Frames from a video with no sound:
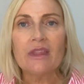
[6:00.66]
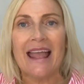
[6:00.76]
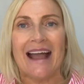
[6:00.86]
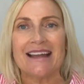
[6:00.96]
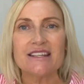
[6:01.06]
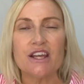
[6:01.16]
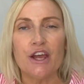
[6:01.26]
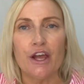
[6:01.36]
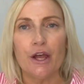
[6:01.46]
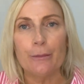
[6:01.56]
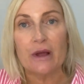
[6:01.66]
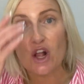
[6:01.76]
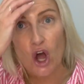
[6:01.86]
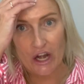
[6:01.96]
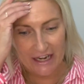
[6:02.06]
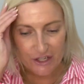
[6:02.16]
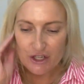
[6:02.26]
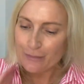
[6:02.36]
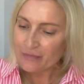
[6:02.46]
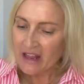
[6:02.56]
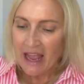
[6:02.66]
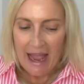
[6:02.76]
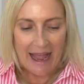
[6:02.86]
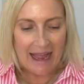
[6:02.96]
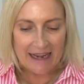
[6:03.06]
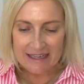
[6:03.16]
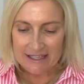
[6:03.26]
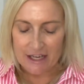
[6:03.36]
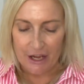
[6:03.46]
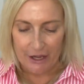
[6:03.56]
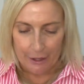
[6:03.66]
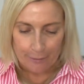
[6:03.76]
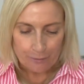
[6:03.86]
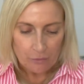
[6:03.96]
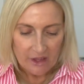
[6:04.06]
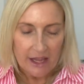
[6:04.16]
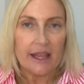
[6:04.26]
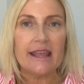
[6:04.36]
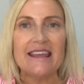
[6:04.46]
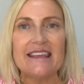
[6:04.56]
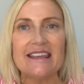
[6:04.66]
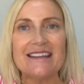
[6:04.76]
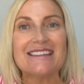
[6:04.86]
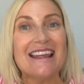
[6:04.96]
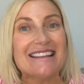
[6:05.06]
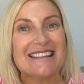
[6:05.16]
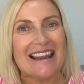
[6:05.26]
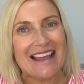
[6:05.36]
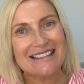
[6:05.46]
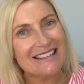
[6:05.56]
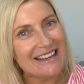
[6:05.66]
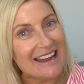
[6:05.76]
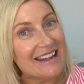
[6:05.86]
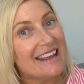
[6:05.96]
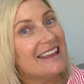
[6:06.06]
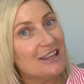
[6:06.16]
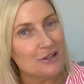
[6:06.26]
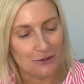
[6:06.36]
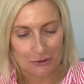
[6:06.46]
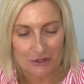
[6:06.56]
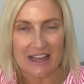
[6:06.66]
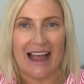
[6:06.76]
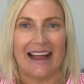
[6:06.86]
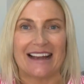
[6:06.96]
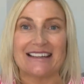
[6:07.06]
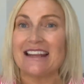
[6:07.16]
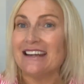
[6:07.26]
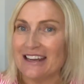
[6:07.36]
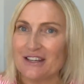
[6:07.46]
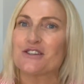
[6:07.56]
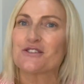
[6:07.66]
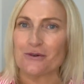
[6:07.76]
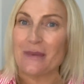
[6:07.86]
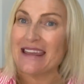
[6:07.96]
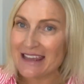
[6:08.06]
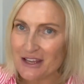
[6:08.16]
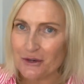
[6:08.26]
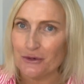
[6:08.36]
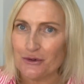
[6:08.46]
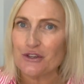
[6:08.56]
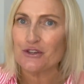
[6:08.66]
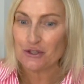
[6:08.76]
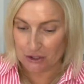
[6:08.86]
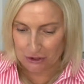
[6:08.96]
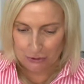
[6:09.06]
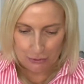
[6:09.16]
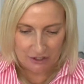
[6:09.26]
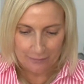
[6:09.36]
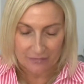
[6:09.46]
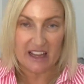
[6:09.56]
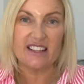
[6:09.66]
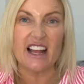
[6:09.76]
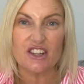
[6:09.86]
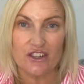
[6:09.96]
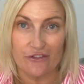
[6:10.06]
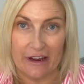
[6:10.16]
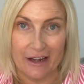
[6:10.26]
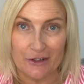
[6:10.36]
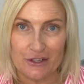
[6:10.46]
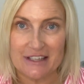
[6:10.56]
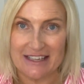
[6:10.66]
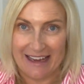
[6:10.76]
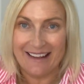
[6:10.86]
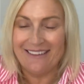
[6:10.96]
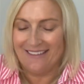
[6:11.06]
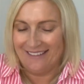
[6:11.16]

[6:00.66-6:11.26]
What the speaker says: at college, and he takes a lesson in heels, and he needed some heeled shoes. He's actually really good at it.